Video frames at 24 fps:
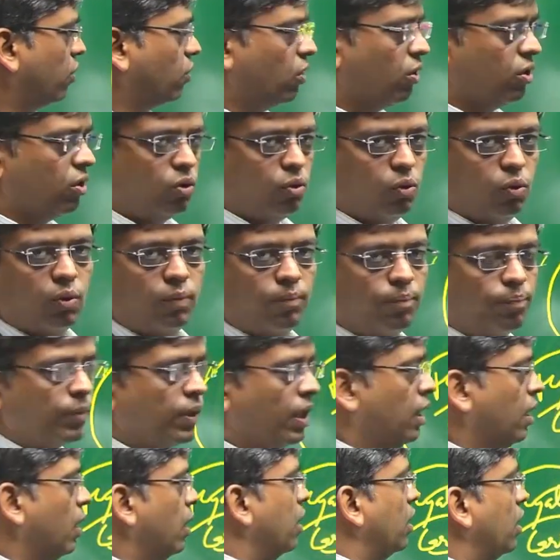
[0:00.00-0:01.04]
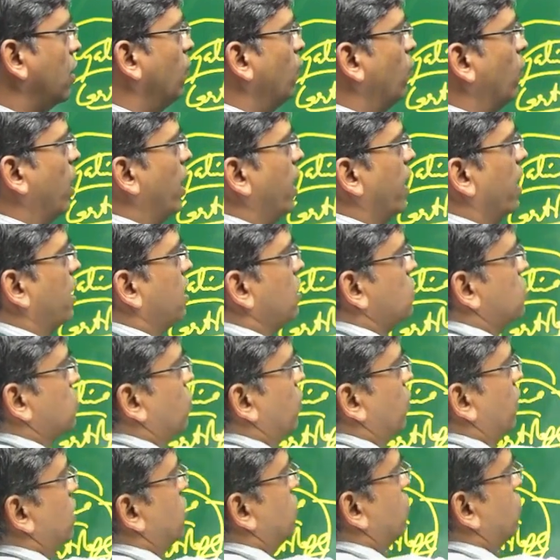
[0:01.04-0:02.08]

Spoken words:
contour. Now why it is known as